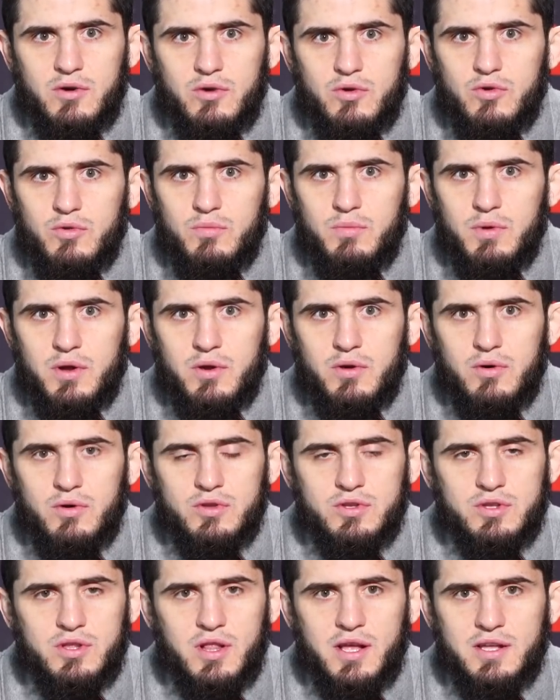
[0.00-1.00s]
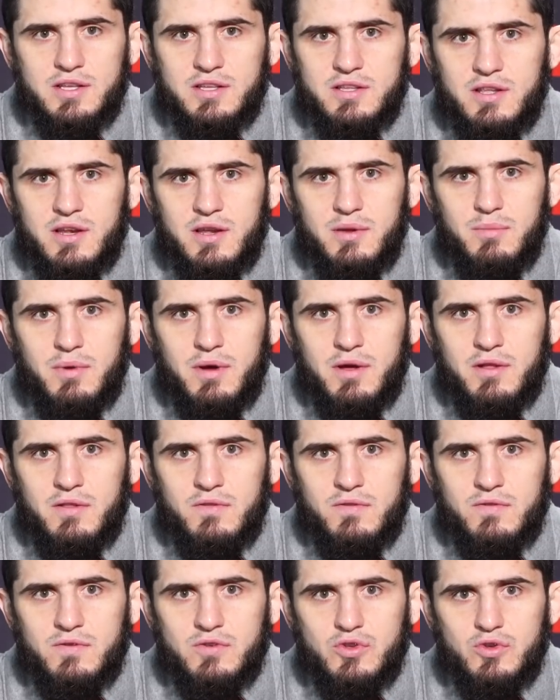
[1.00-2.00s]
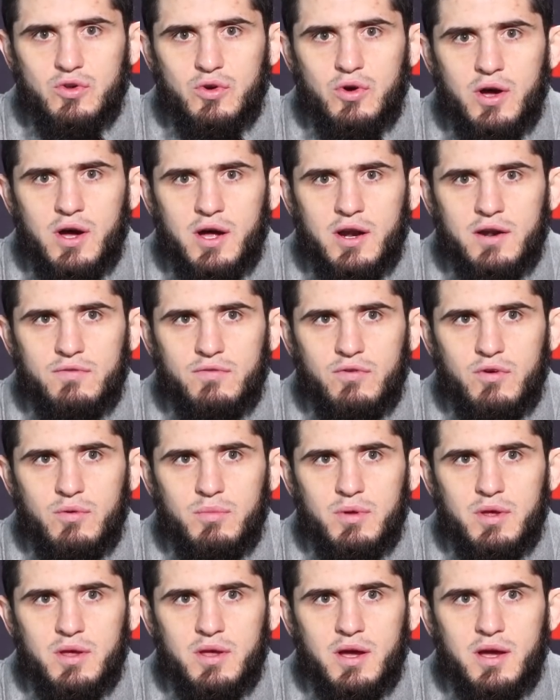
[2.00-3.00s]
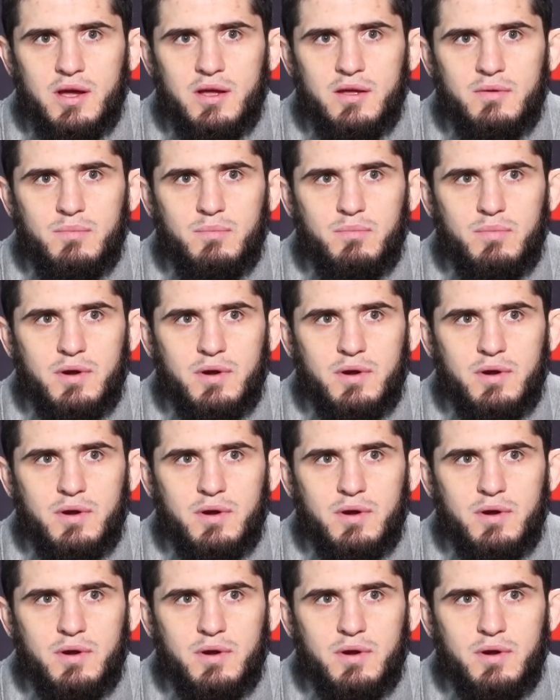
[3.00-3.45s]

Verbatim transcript: who because last three months so hard for me i